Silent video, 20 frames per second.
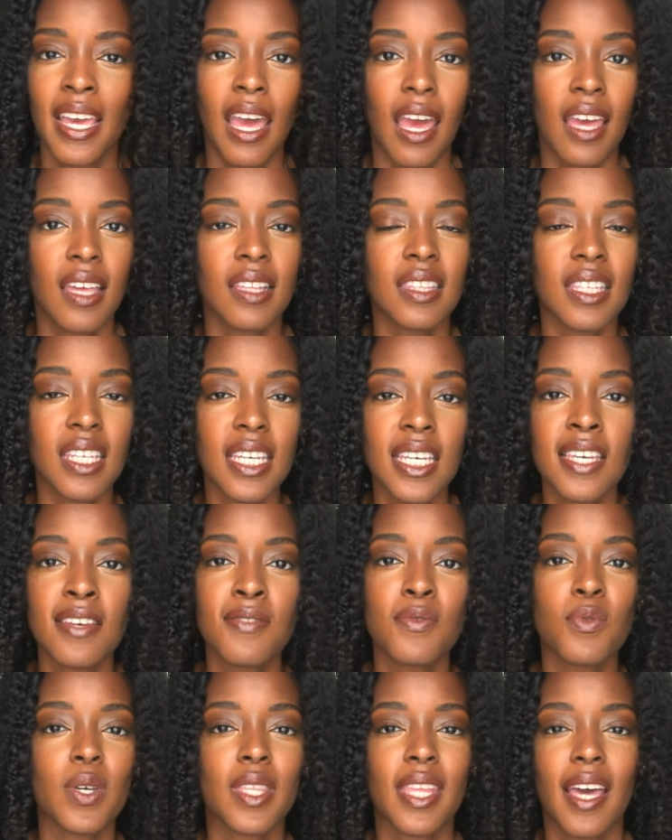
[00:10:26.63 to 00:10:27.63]
and
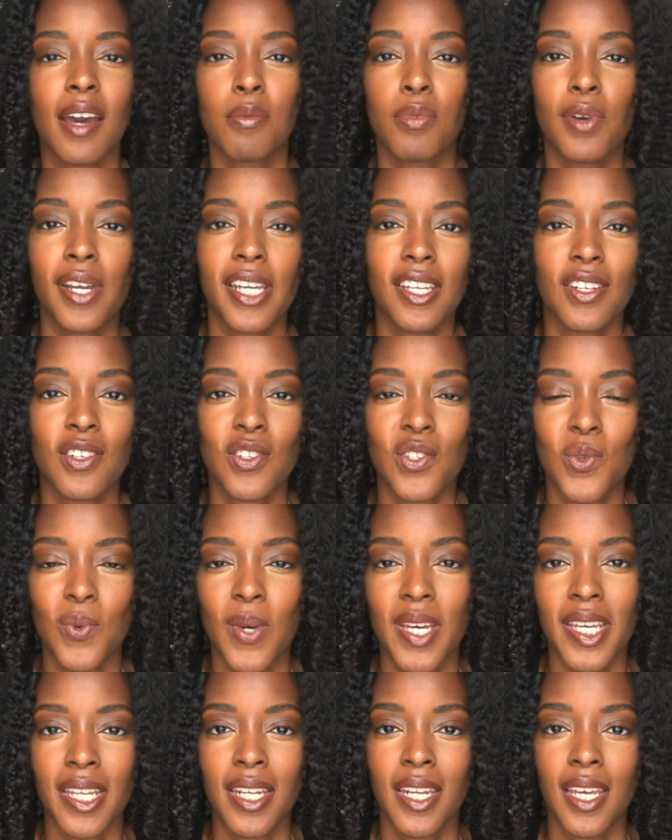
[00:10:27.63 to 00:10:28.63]
leave without breaking a
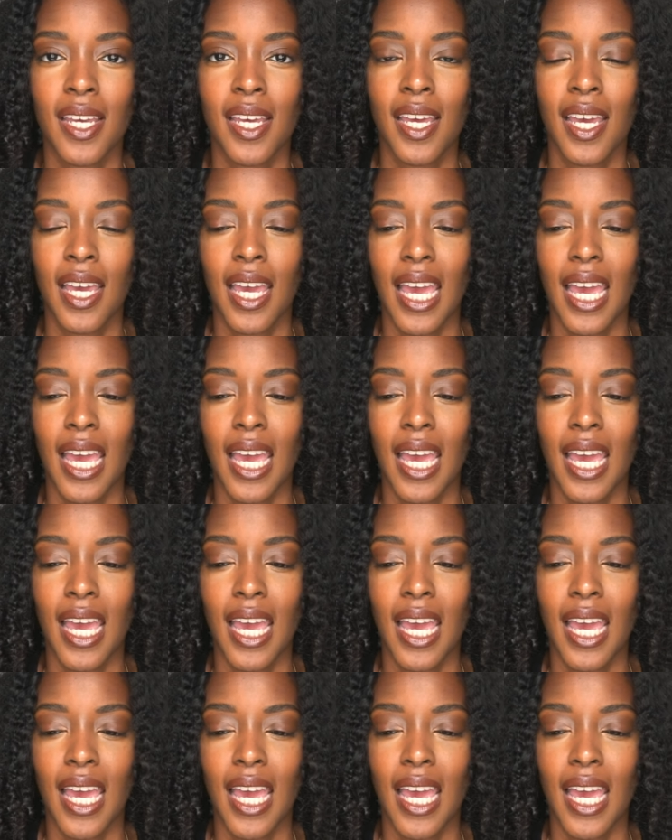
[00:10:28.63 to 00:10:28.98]
sweat.